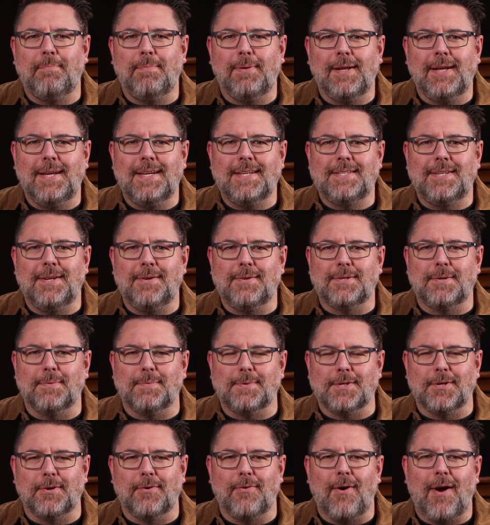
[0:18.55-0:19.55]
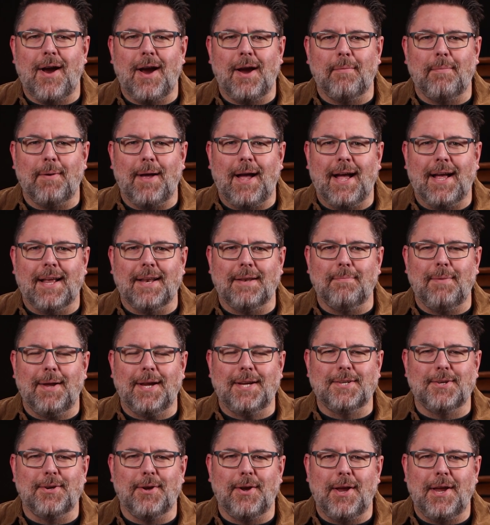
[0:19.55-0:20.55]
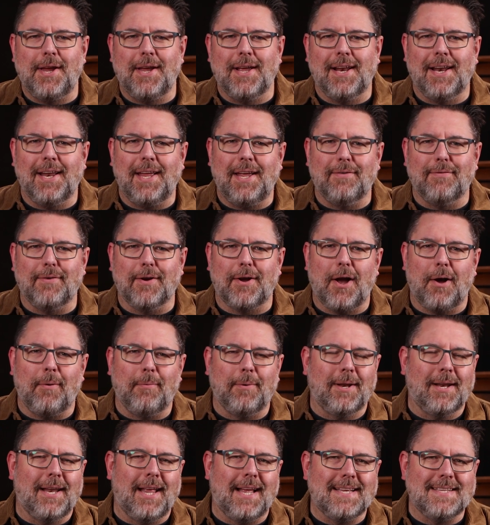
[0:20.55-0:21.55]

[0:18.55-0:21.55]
please do subscribe and make sure you leave a comment.